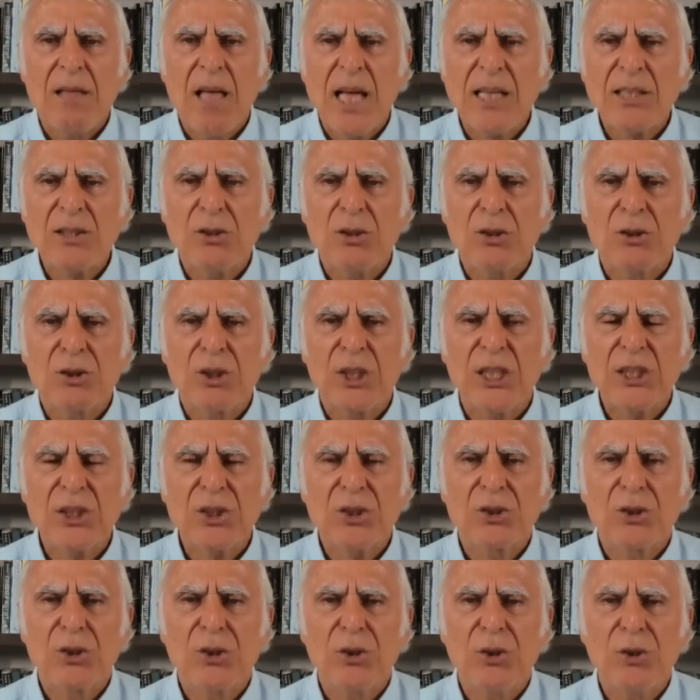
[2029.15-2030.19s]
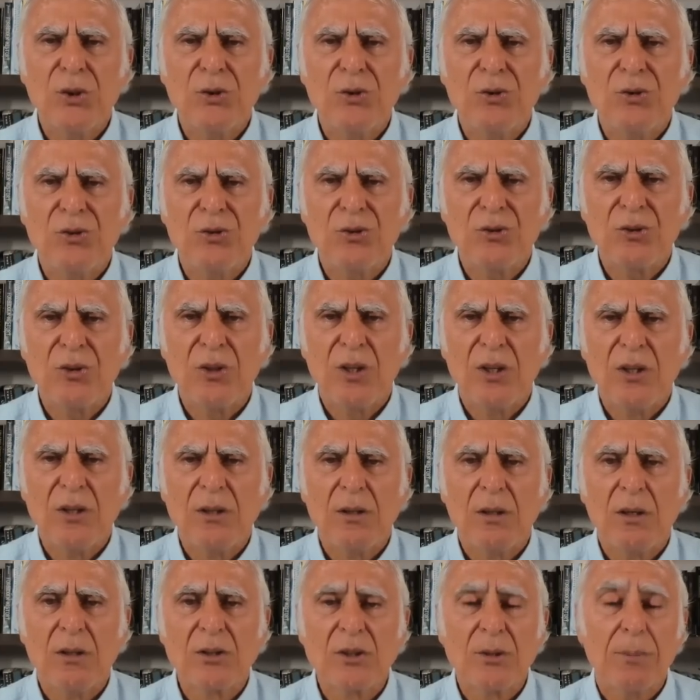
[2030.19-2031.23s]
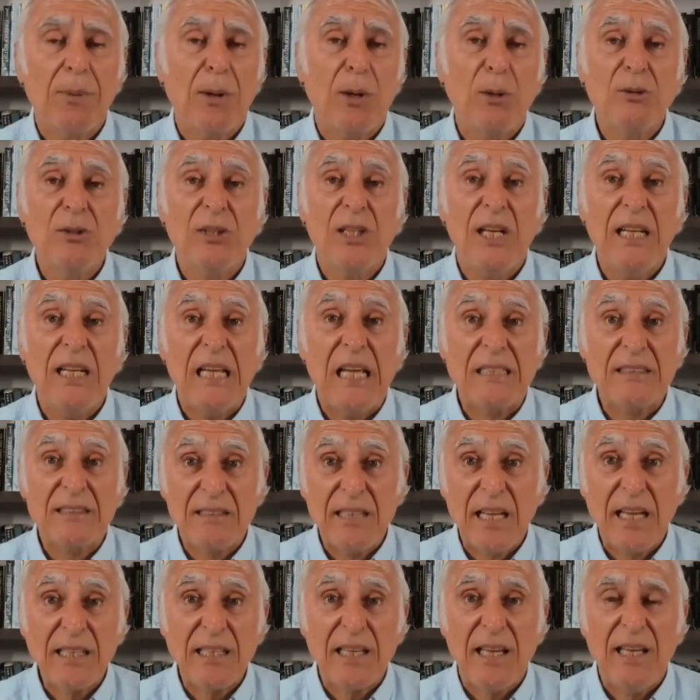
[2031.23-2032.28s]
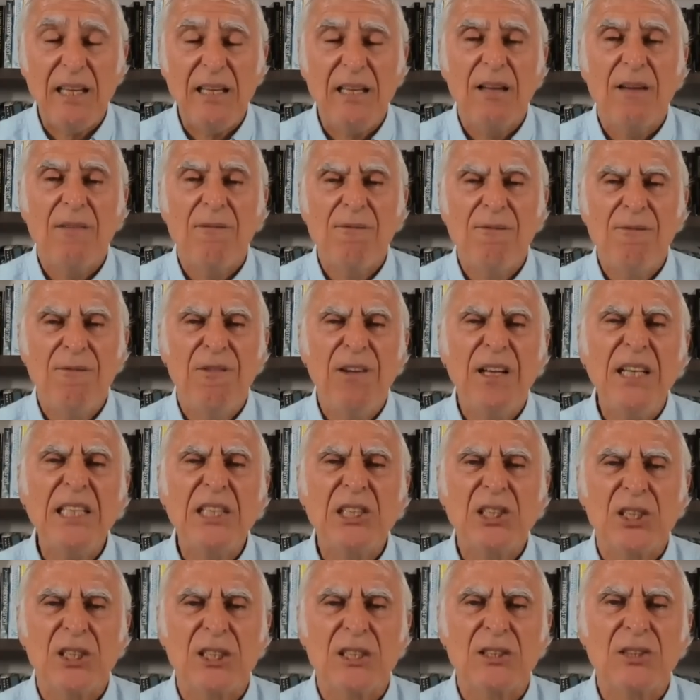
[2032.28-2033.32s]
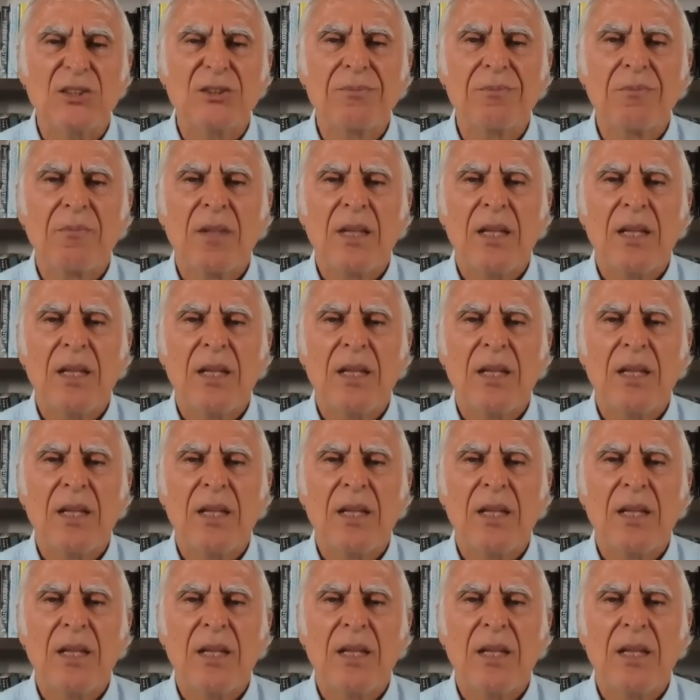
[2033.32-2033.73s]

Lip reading: extraterrestrials supposedly attacking villages